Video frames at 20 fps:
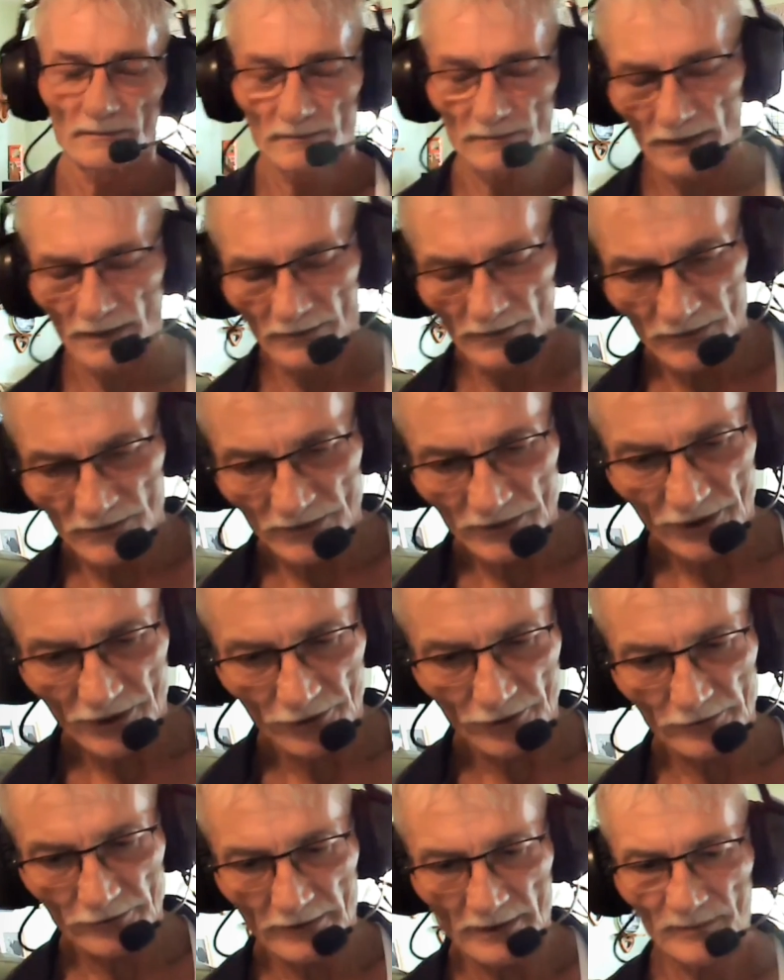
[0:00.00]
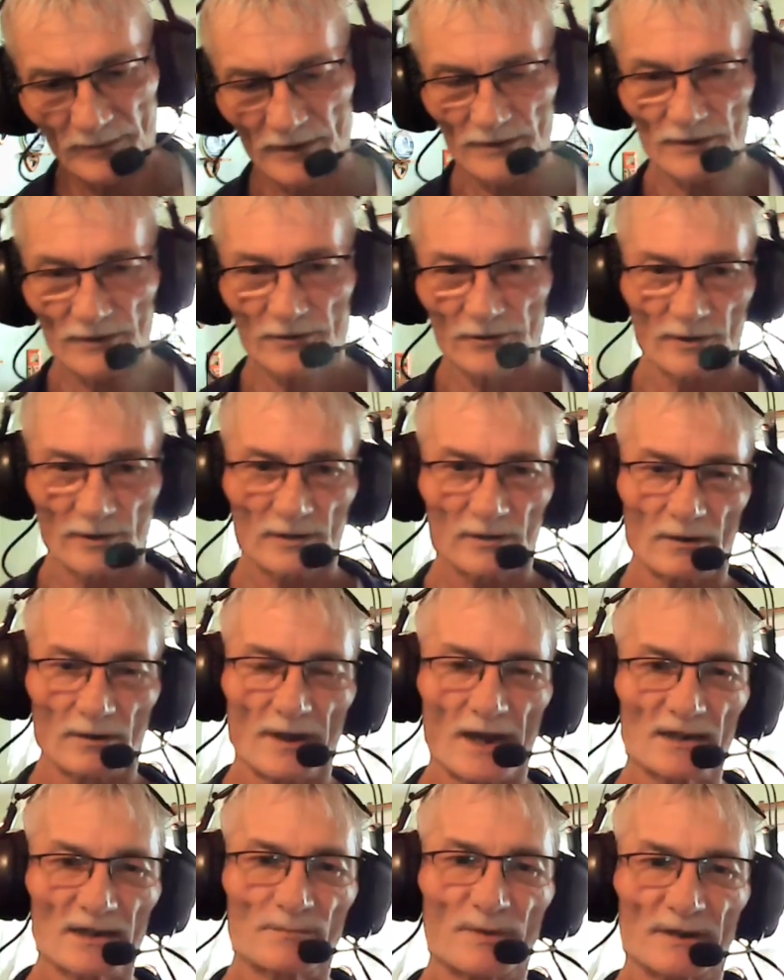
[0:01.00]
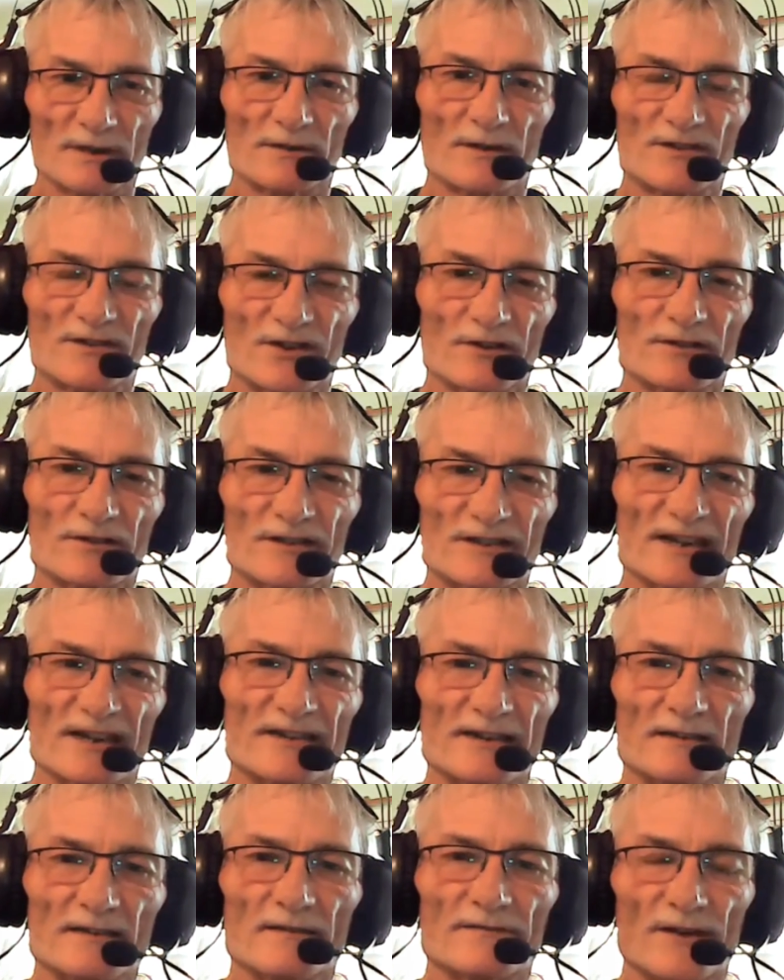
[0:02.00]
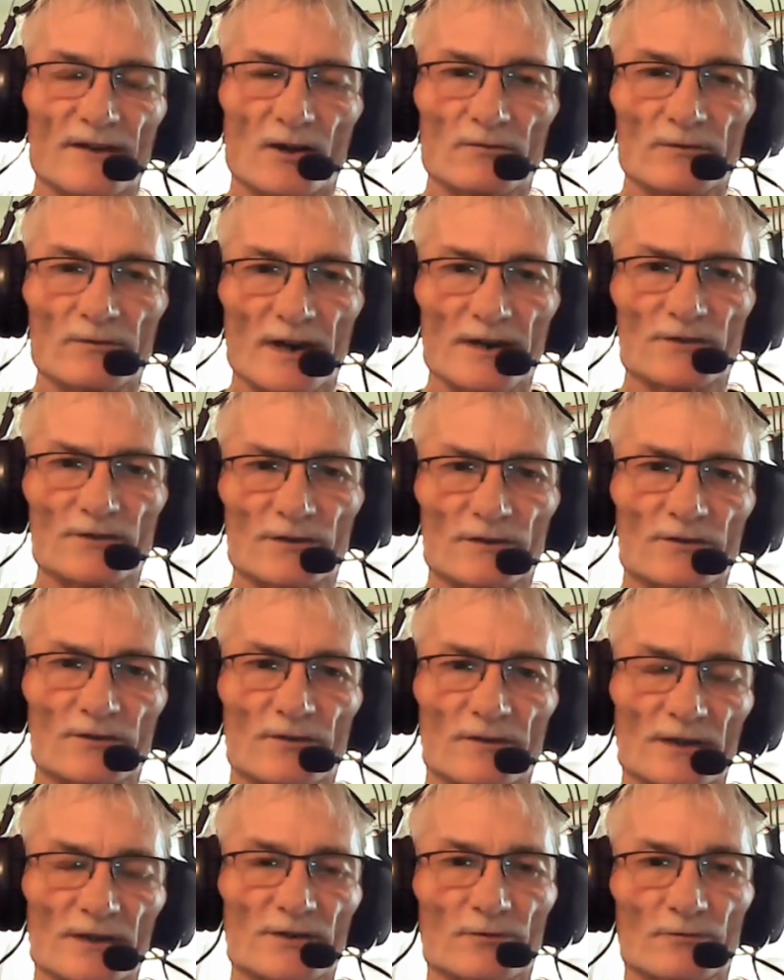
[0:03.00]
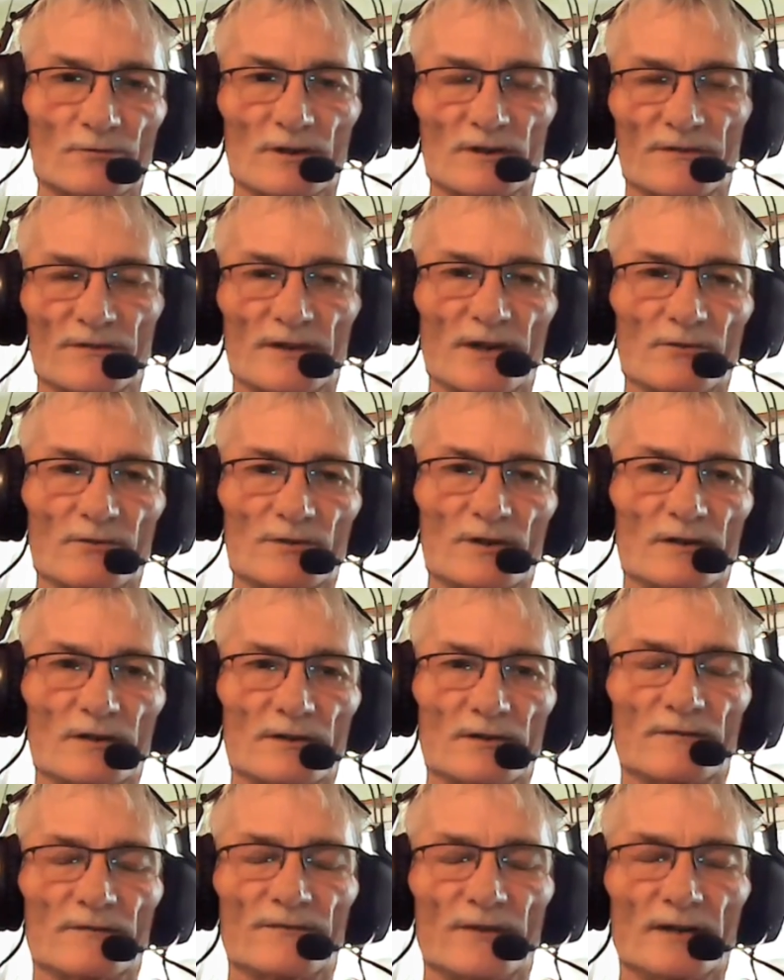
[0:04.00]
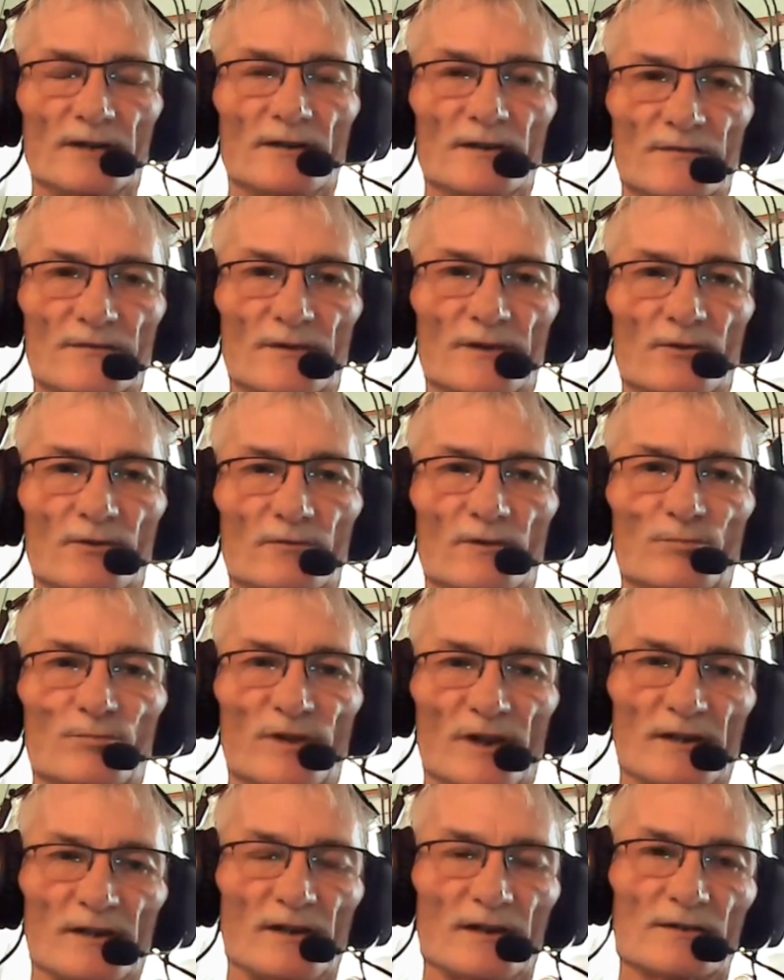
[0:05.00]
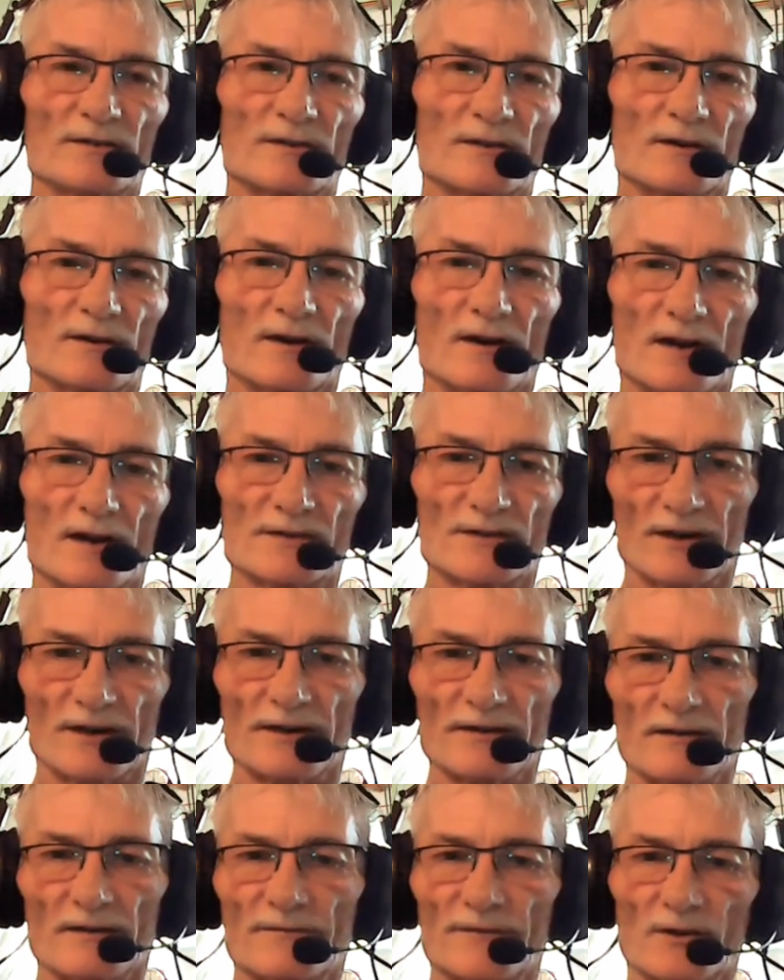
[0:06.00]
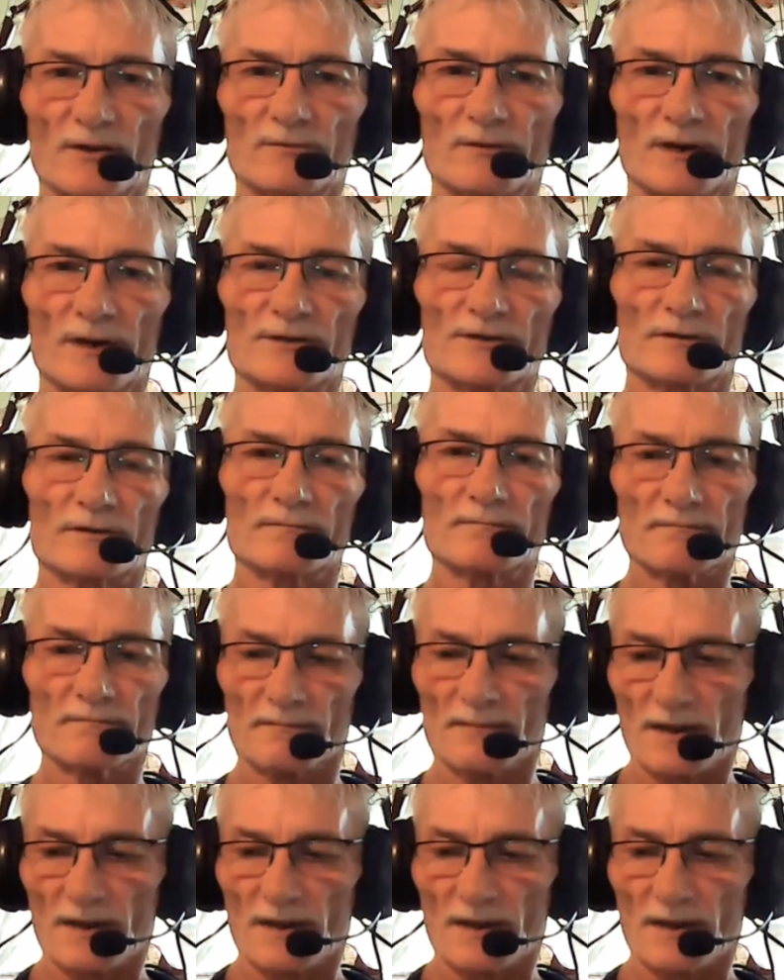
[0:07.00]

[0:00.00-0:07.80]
Now, the security agreement is a critical aspect of setting the foundation. So that's where this video is going to, you'll find this video in the playlist on uh, setting the foundation.